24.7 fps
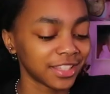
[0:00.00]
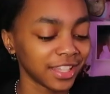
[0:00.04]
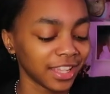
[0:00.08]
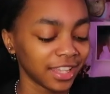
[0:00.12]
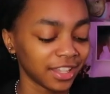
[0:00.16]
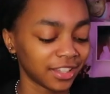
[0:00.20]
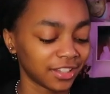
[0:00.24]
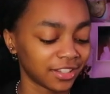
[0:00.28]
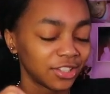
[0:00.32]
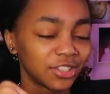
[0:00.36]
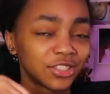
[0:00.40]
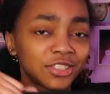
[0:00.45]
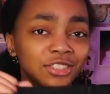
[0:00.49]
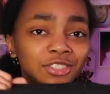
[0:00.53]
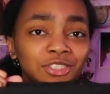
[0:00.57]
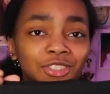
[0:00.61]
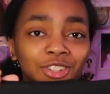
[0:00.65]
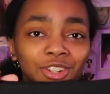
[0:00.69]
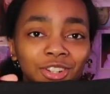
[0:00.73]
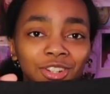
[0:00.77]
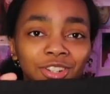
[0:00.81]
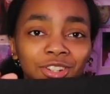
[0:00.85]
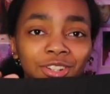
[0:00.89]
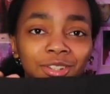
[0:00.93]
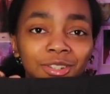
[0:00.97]
is like a
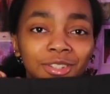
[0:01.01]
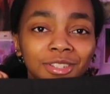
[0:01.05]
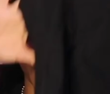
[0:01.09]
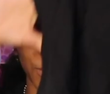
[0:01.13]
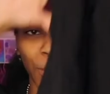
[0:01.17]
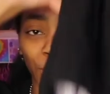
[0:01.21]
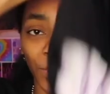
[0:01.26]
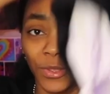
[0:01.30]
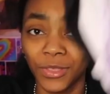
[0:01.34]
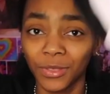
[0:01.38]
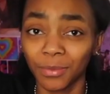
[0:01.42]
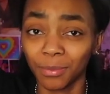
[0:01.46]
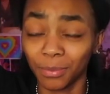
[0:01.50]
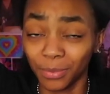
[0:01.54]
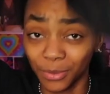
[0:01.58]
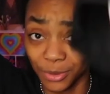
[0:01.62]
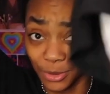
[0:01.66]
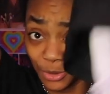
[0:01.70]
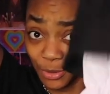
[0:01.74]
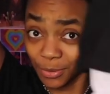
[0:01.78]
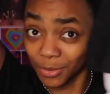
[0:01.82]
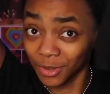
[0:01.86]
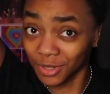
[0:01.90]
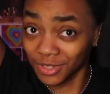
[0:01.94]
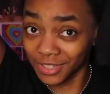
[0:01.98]
skirt but with
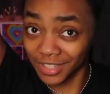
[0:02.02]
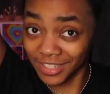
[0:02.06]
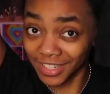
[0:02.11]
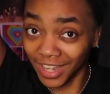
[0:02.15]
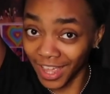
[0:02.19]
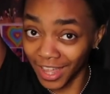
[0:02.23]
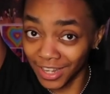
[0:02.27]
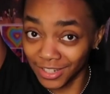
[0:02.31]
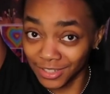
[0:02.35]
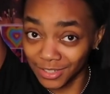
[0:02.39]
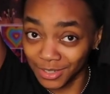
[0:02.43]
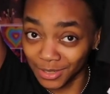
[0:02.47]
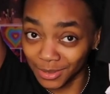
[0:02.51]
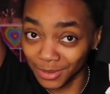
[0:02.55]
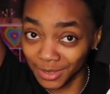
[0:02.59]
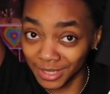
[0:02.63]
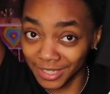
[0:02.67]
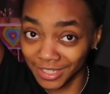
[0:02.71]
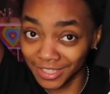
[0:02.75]
bloomers attached to